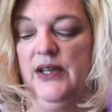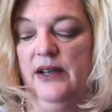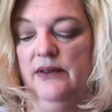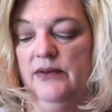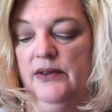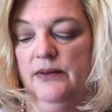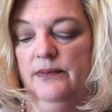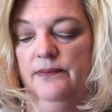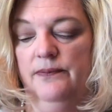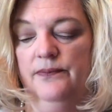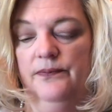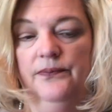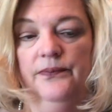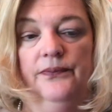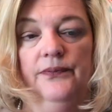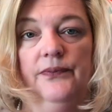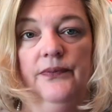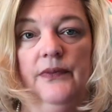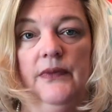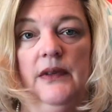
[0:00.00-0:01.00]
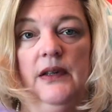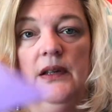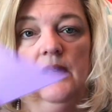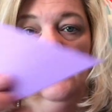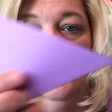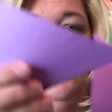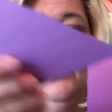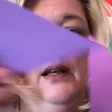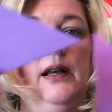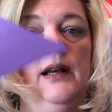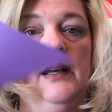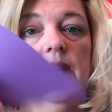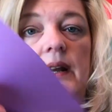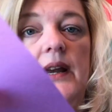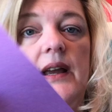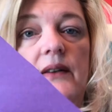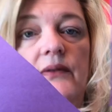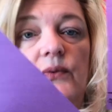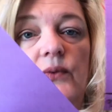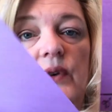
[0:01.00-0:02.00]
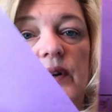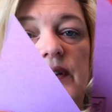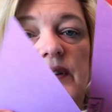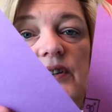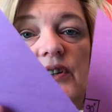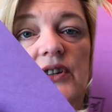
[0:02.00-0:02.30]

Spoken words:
7. And I have one